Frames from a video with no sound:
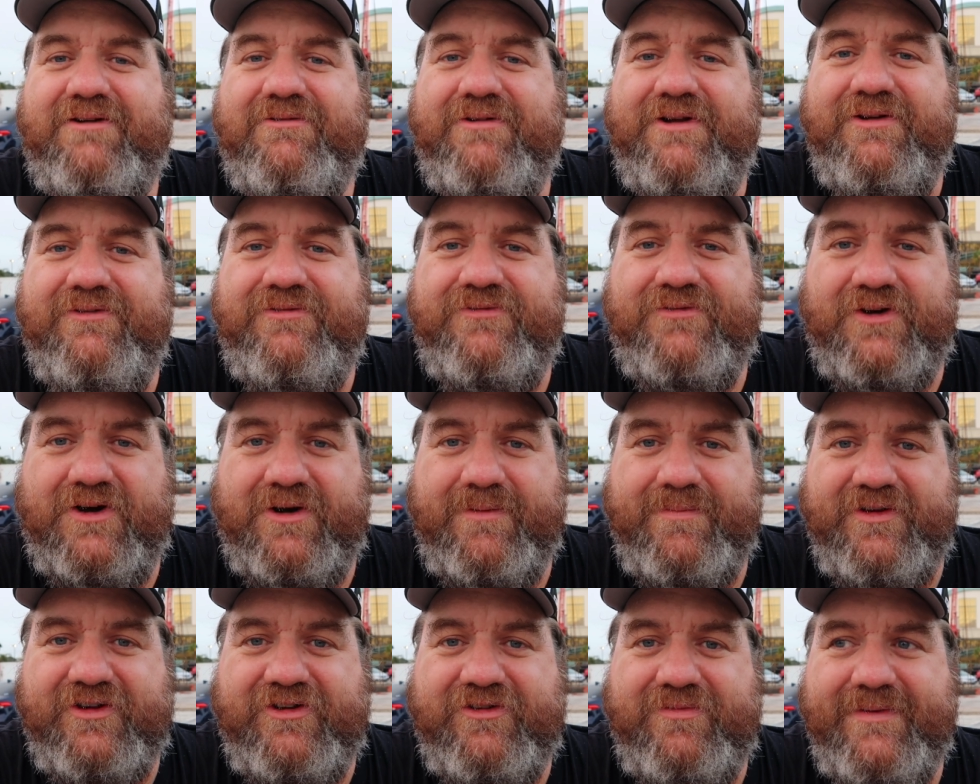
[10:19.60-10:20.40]
a
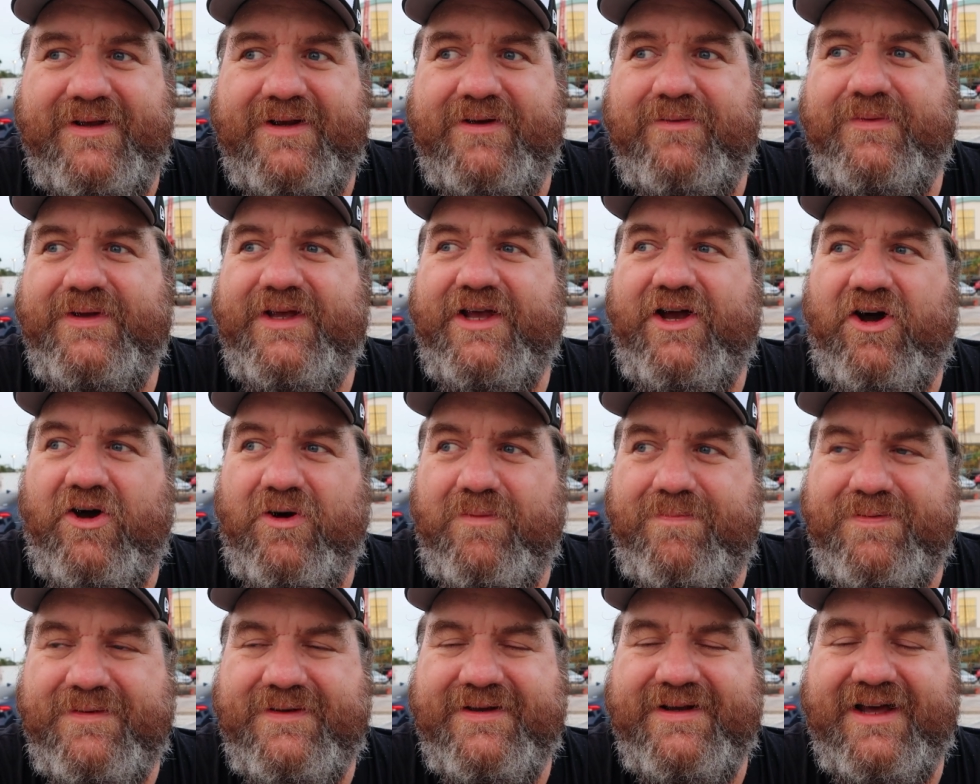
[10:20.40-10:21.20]
refurbishment. We
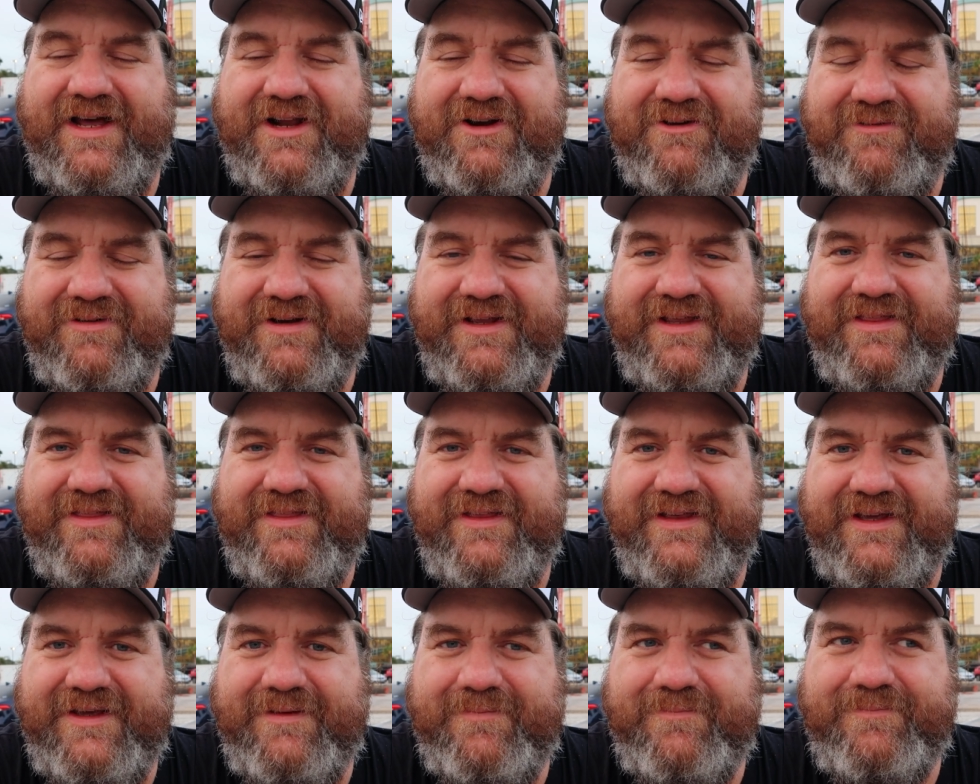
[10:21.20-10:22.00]
hope not a
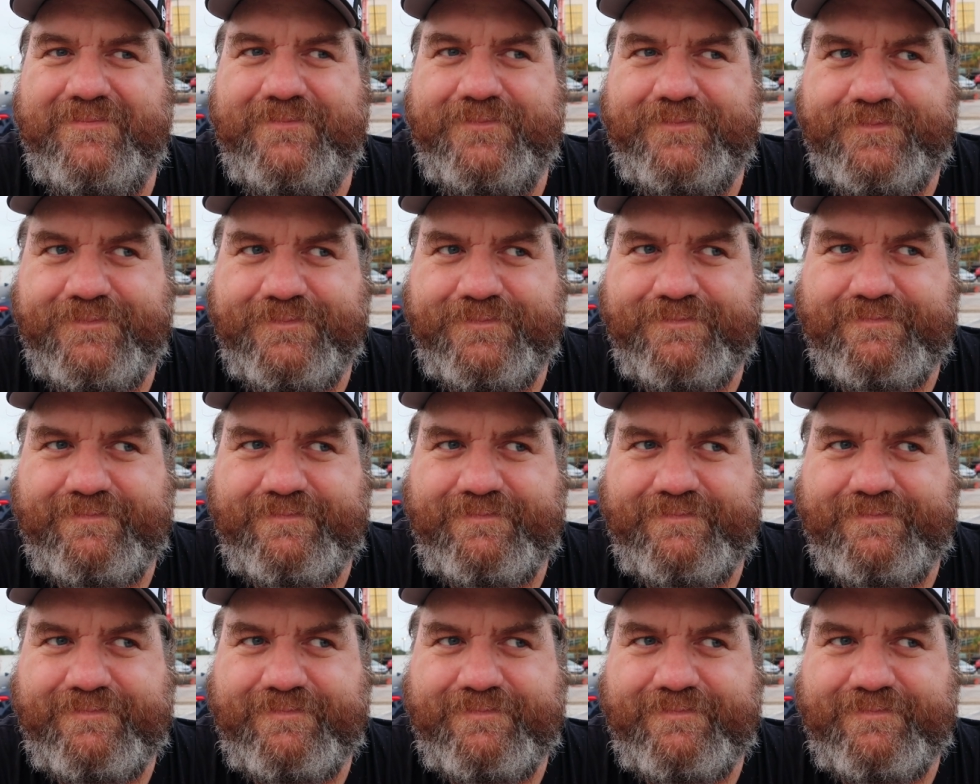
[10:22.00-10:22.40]
retheme.